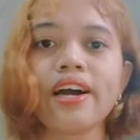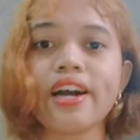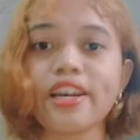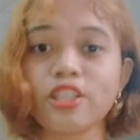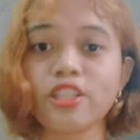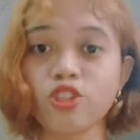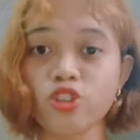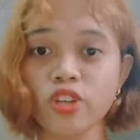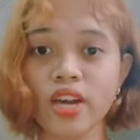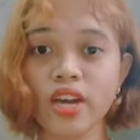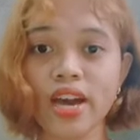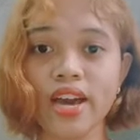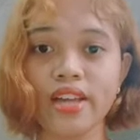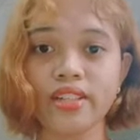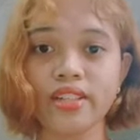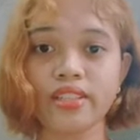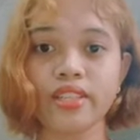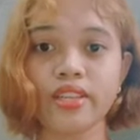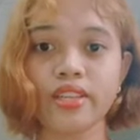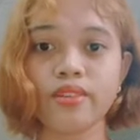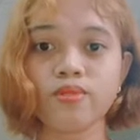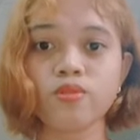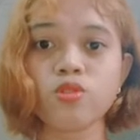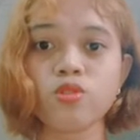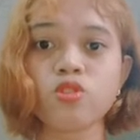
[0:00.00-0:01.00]
A
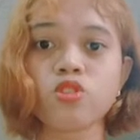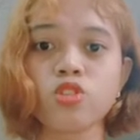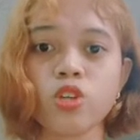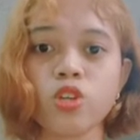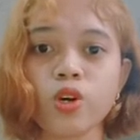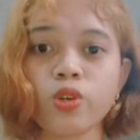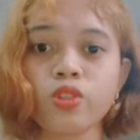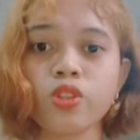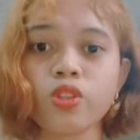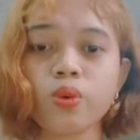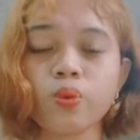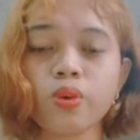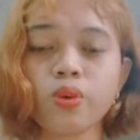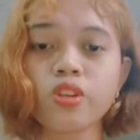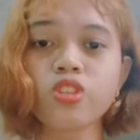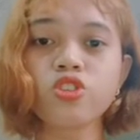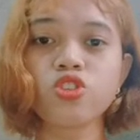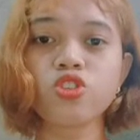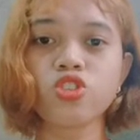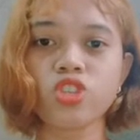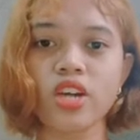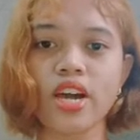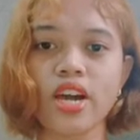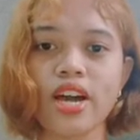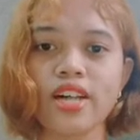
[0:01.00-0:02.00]
child. So the
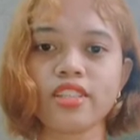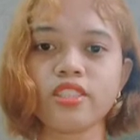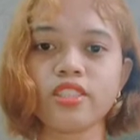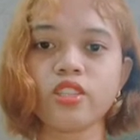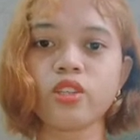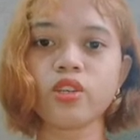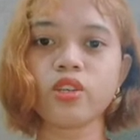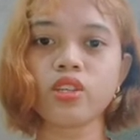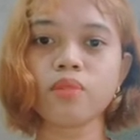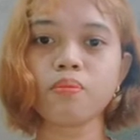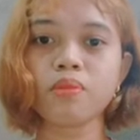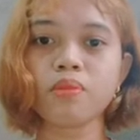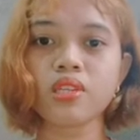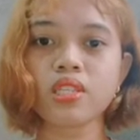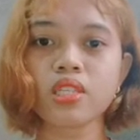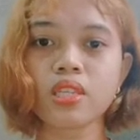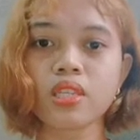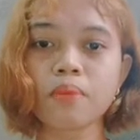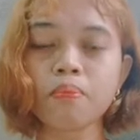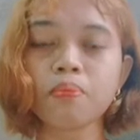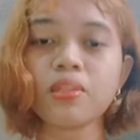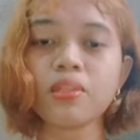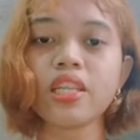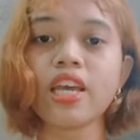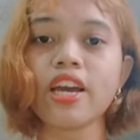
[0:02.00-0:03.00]
word child could be
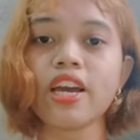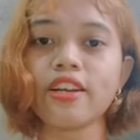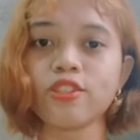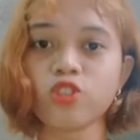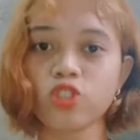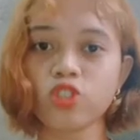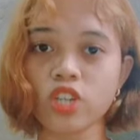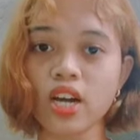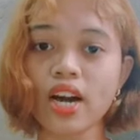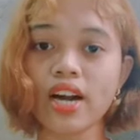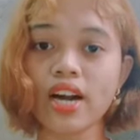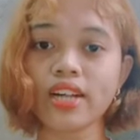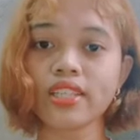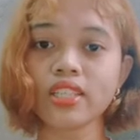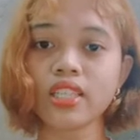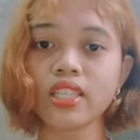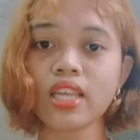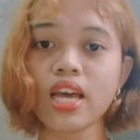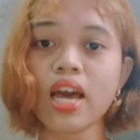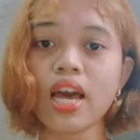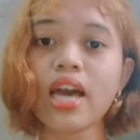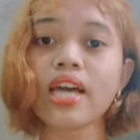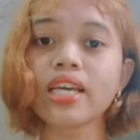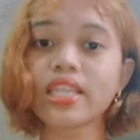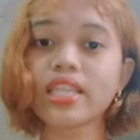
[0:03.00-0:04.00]
simply a
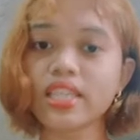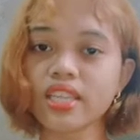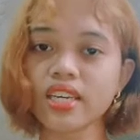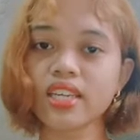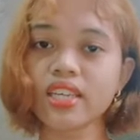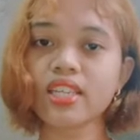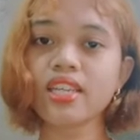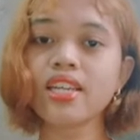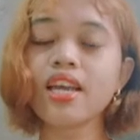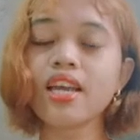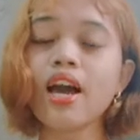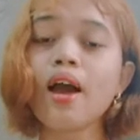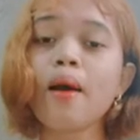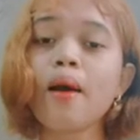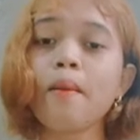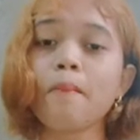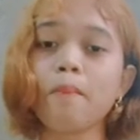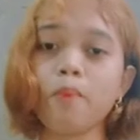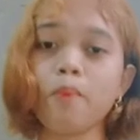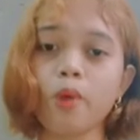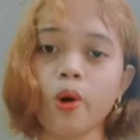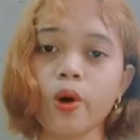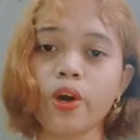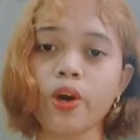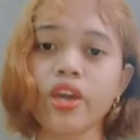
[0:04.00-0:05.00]
child, kid,
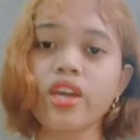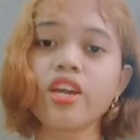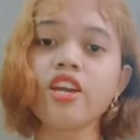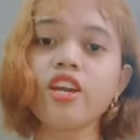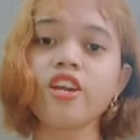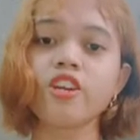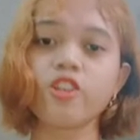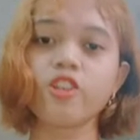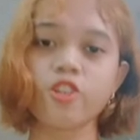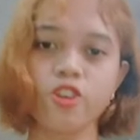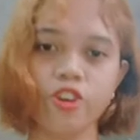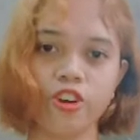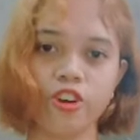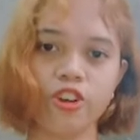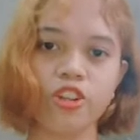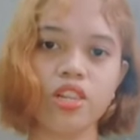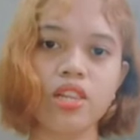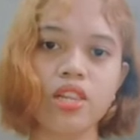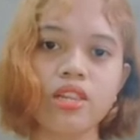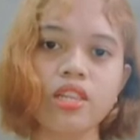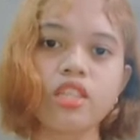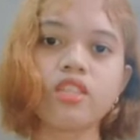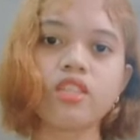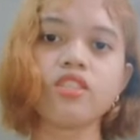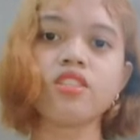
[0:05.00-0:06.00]
boy,
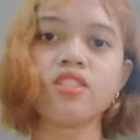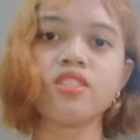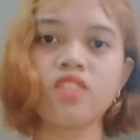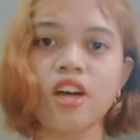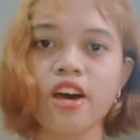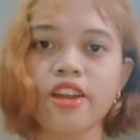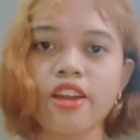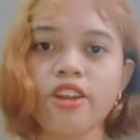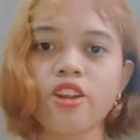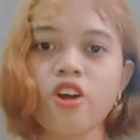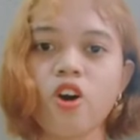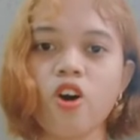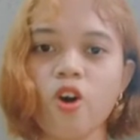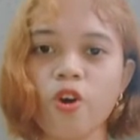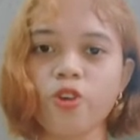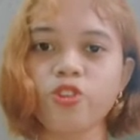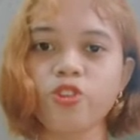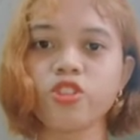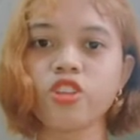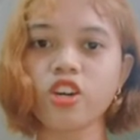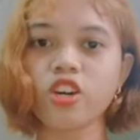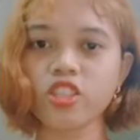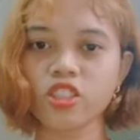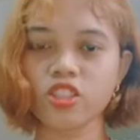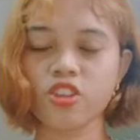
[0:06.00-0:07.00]
girl, son, or
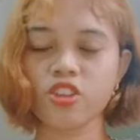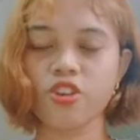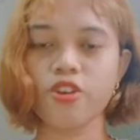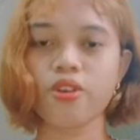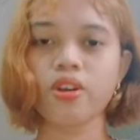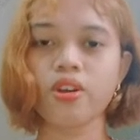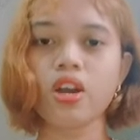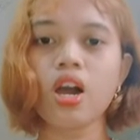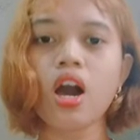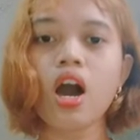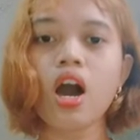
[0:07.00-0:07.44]
daughter.